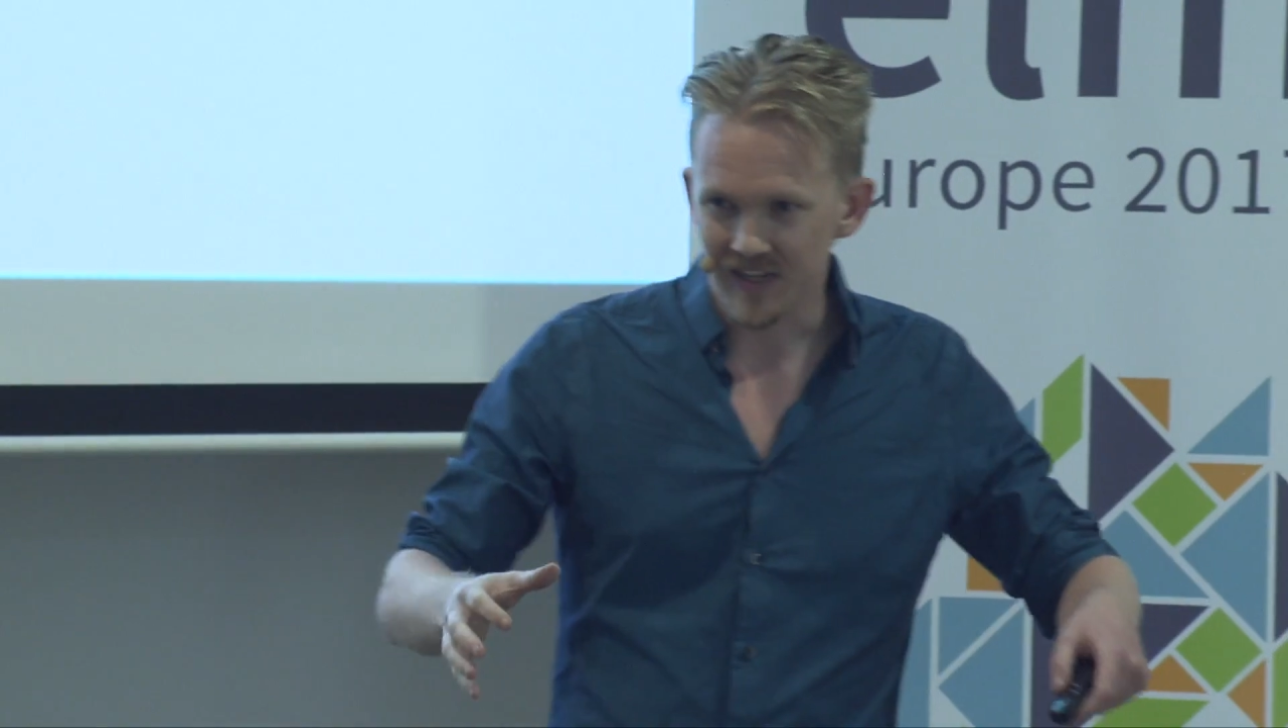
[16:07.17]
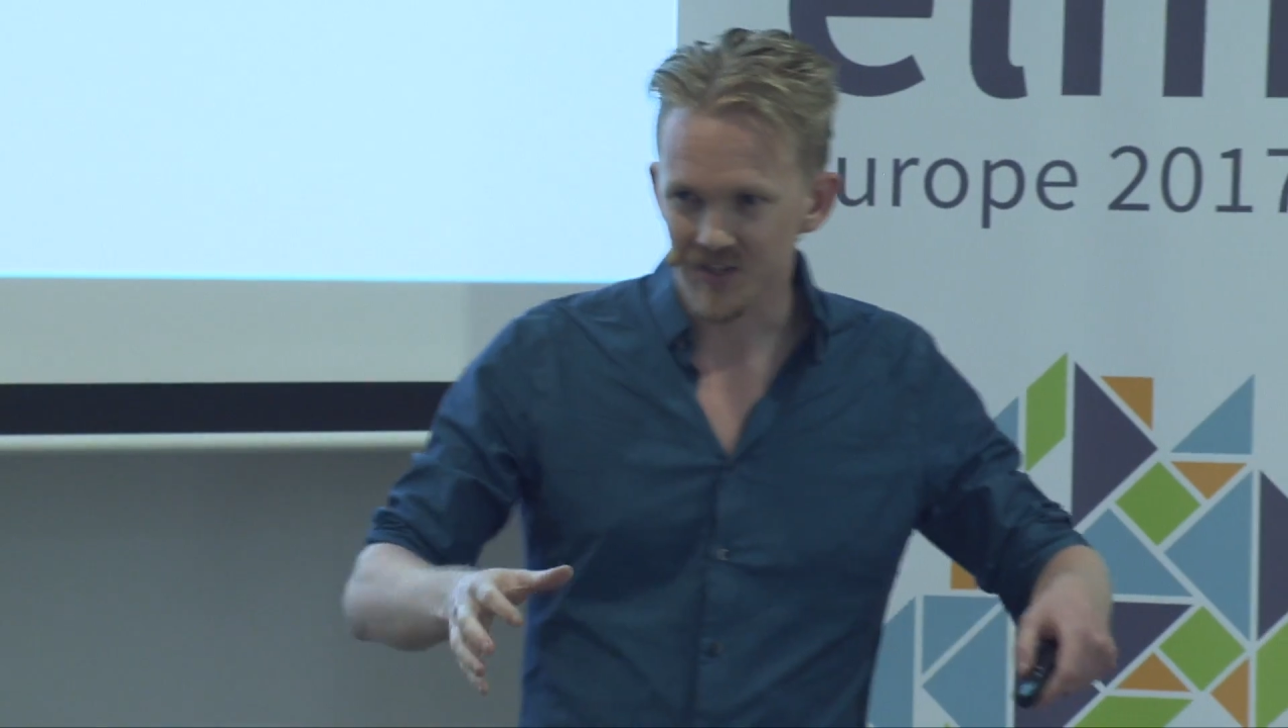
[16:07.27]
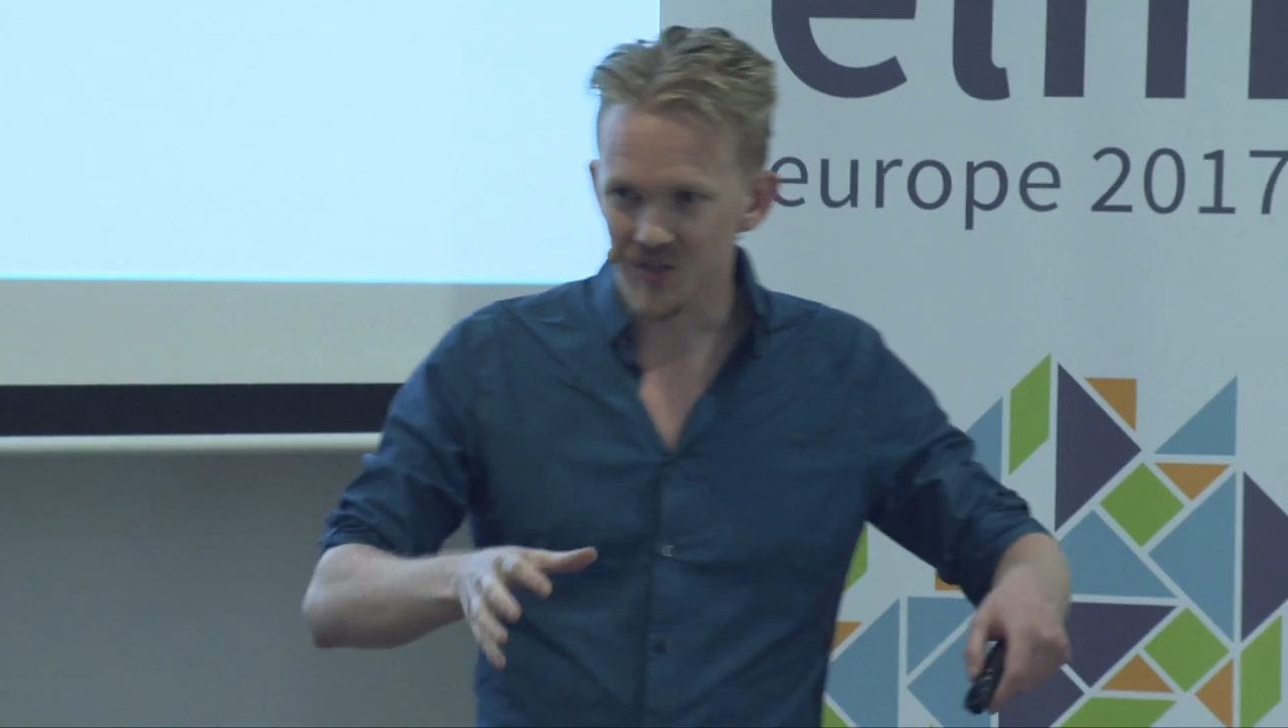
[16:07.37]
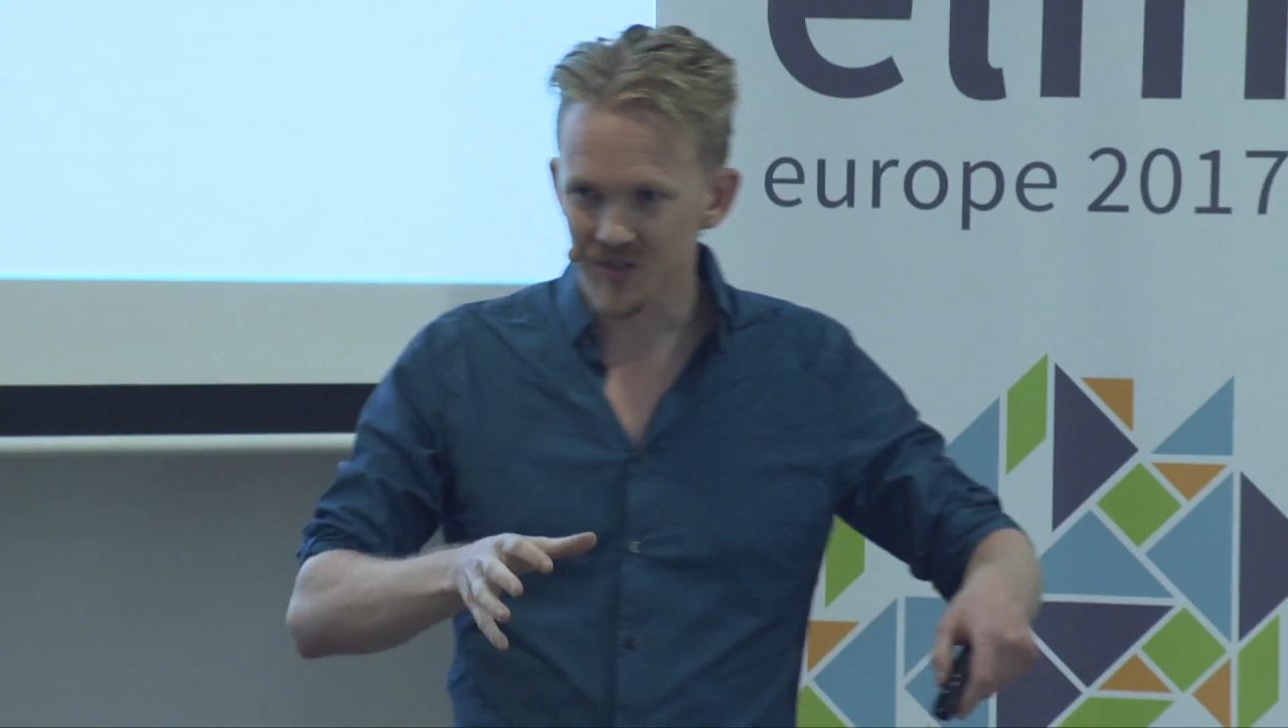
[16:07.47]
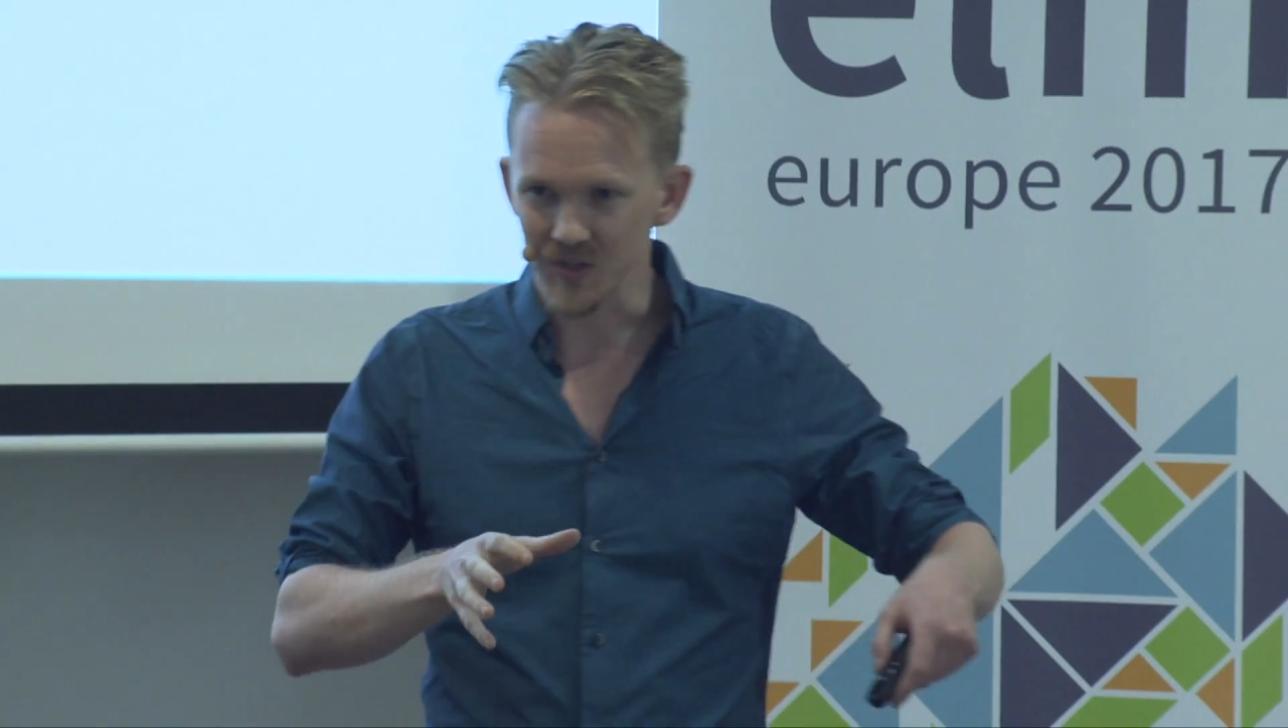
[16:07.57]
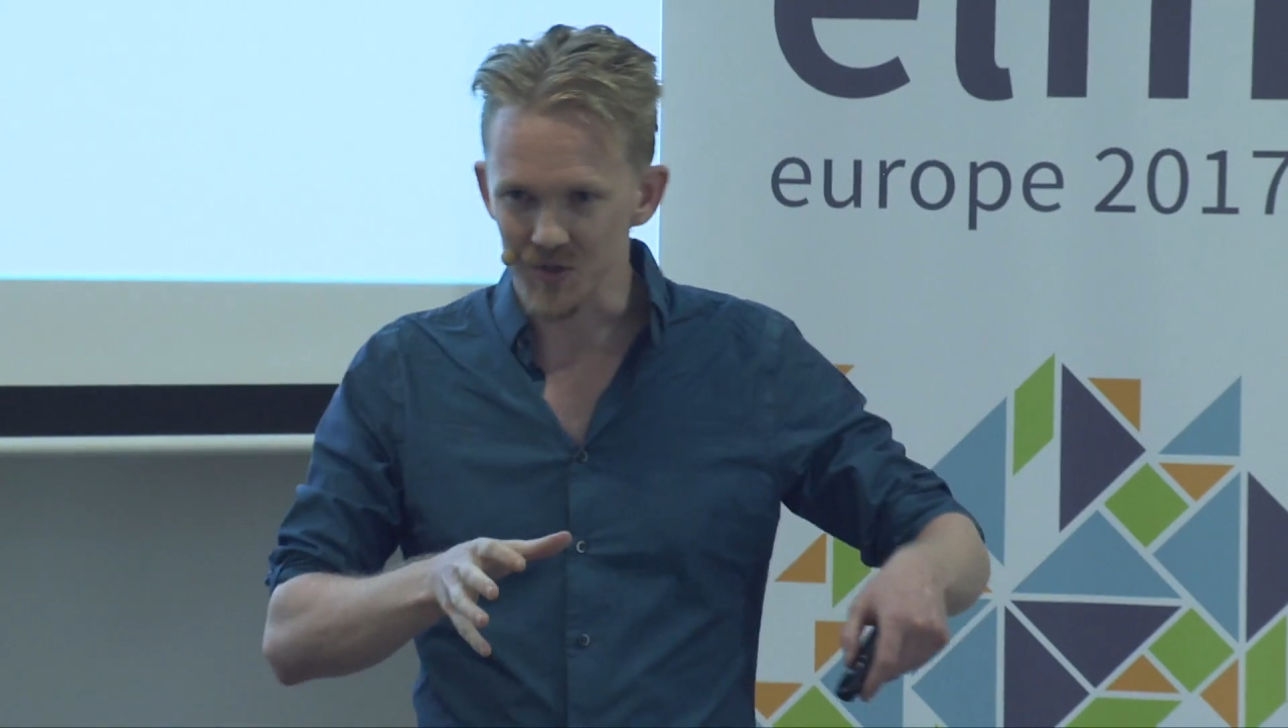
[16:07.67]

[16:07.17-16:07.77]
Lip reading: so